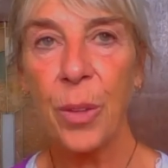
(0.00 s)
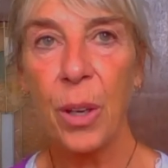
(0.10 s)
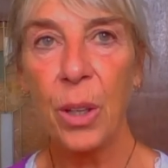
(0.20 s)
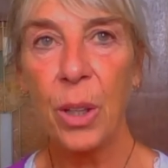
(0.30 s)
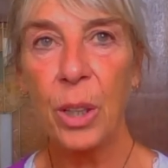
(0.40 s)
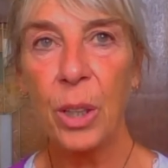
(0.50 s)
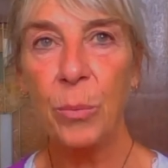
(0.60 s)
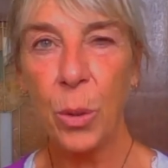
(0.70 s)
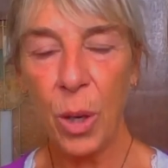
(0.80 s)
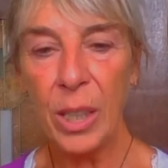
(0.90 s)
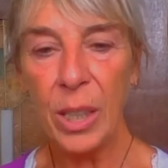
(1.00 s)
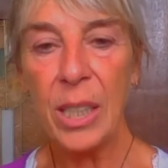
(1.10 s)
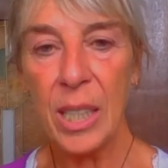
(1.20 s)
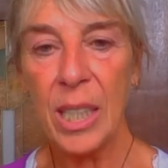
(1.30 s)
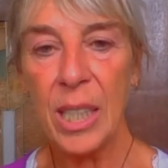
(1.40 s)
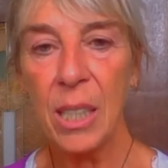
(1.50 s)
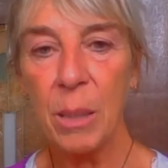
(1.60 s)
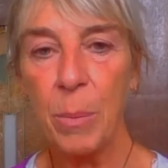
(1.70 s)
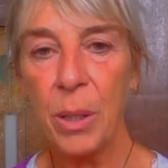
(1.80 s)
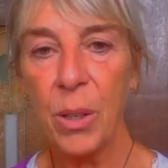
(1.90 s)
chronic
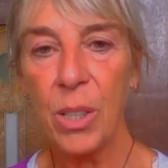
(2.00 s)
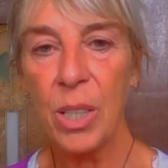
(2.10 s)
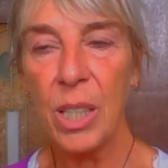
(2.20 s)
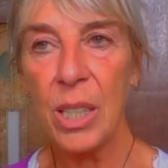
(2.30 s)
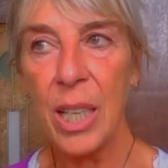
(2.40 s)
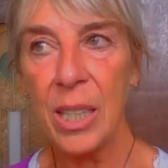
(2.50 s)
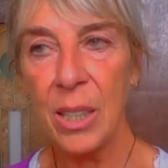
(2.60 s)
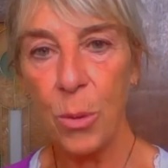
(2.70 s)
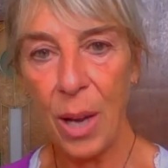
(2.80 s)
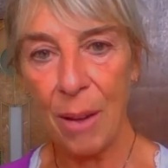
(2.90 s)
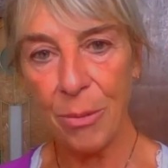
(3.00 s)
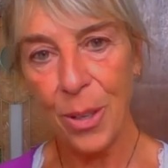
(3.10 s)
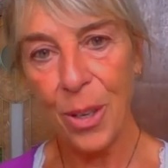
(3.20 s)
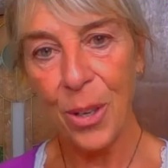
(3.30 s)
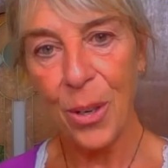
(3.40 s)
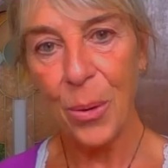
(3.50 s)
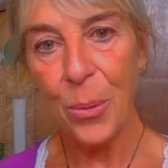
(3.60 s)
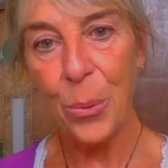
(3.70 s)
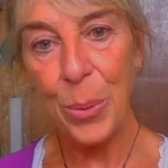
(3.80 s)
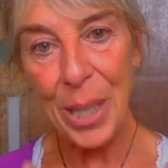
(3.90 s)
diseases, because he said you have
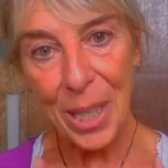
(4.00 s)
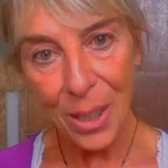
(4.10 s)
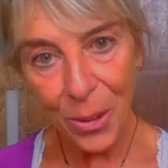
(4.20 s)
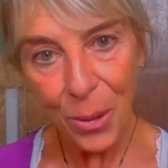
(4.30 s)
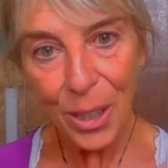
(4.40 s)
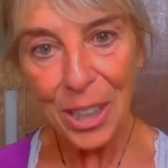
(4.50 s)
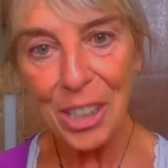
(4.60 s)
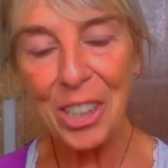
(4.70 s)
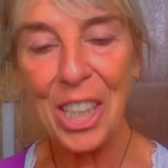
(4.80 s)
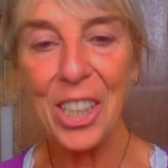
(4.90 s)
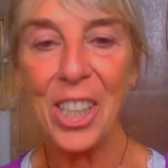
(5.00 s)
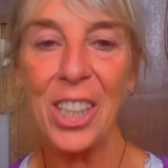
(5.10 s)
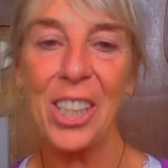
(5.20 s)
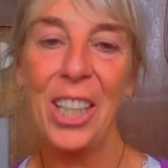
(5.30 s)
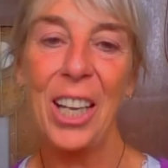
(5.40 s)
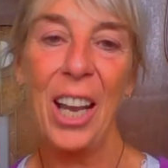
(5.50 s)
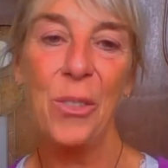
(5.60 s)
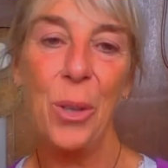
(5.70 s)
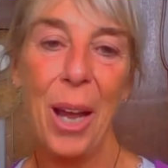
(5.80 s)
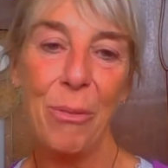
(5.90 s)
real chronic diseases
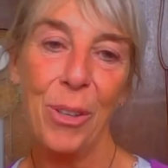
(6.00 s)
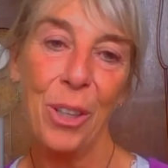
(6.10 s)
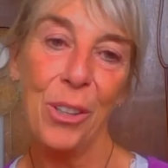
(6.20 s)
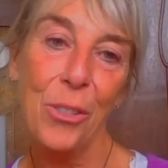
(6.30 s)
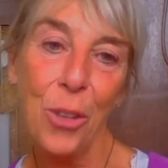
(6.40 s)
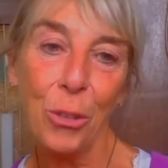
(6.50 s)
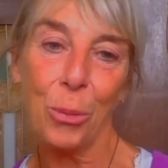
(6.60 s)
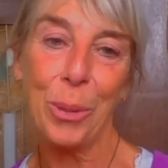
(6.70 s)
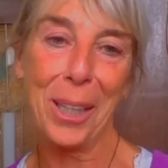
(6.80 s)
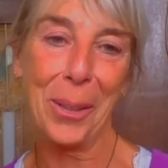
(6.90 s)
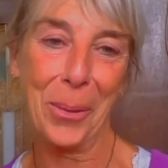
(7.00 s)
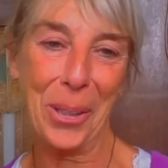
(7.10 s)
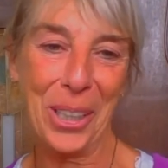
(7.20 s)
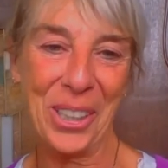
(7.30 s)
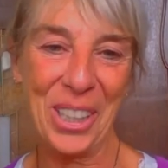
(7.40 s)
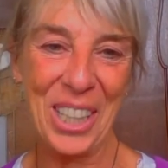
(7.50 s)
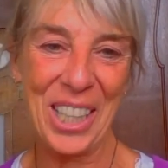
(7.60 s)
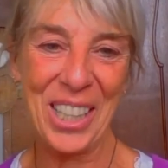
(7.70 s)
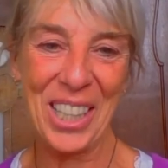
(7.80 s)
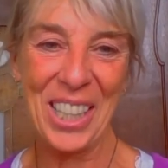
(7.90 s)
and you have not real chronic
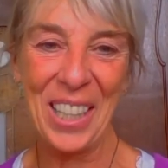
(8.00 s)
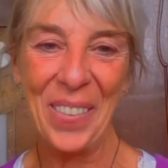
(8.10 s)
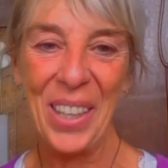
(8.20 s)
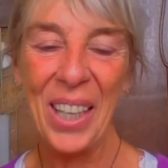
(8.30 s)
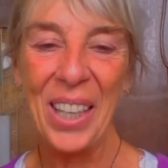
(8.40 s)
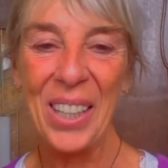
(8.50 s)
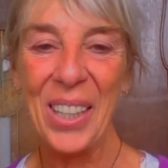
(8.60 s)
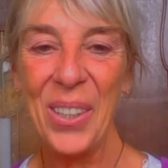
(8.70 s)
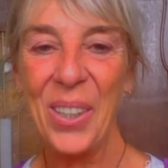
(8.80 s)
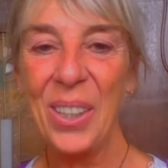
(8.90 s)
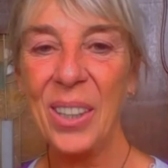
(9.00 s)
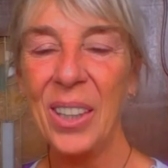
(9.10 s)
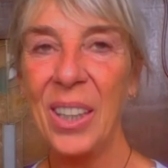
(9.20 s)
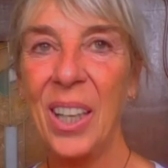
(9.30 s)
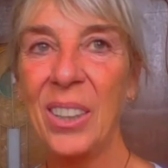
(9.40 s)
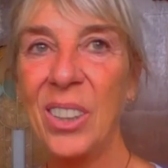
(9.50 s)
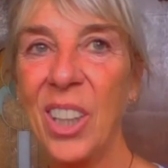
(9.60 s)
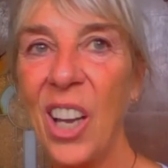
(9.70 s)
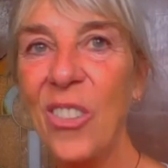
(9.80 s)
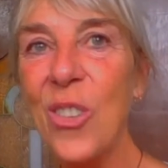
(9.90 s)
diseases. So the
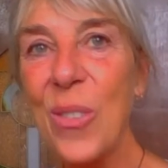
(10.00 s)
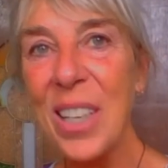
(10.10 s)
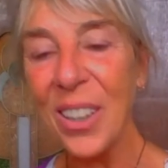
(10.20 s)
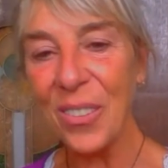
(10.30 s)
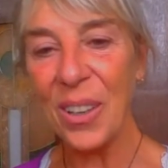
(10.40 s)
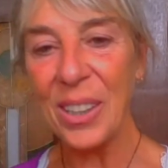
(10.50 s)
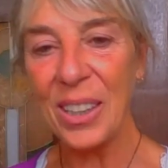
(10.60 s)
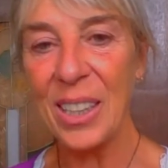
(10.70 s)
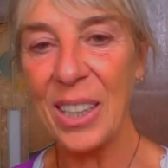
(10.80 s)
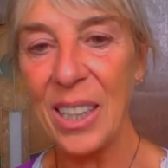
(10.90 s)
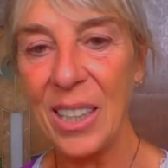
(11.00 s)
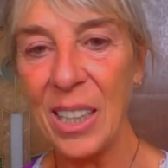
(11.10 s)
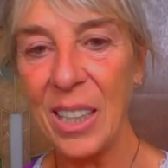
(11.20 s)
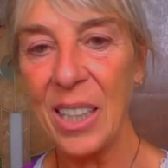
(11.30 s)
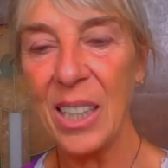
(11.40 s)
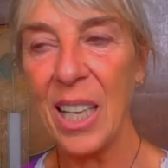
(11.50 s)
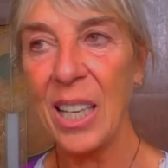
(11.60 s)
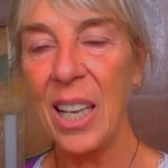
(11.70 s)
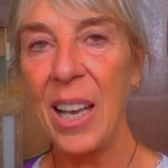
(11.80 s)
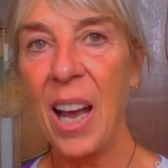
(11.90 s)
unreal chronic diseases, he
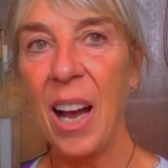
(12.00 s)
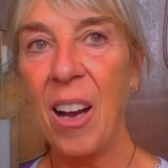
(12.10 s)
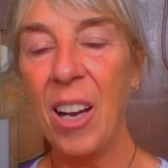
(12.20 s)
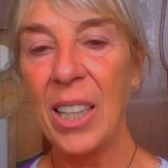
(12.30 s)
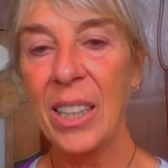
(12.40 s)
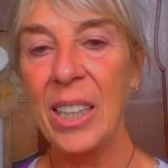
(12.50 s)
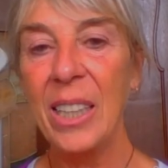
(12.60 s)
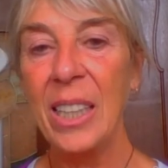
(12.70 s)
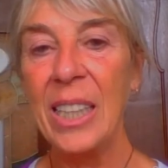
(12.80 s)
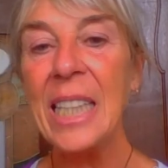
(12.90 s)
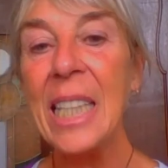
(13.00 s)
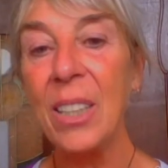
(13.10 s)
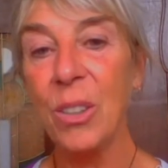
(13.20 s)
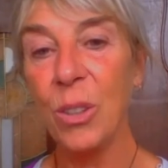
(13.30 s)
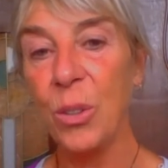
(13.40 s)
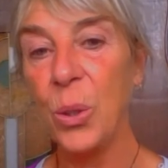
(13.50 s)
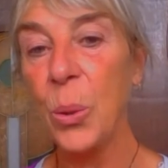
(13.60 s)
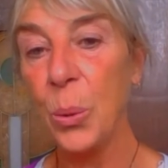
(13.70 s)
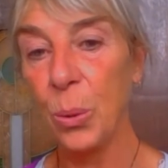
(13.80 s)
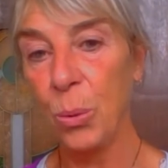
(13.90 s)
said, are either due to